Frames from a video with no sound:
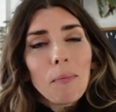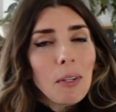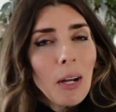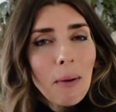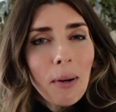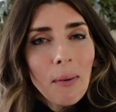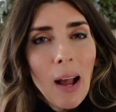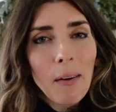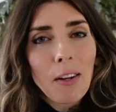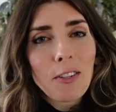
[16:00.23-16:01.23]
the camera
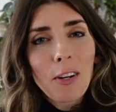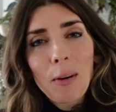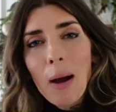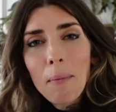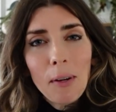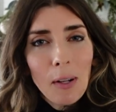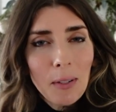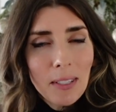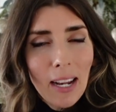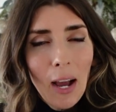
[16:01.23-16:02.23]
around and show you up
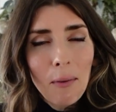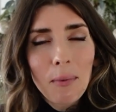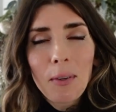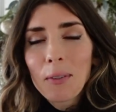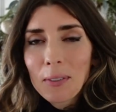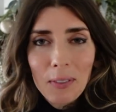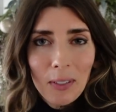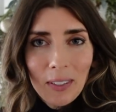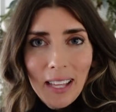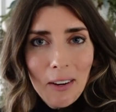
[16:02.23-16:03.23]
close and how
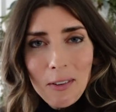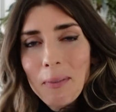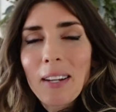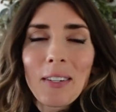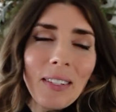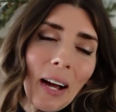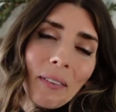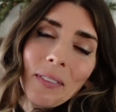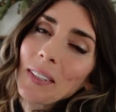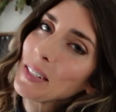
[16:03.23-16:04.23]
beautiful the entryway turned
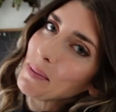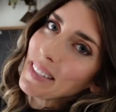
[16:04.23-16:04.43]
out for Christmas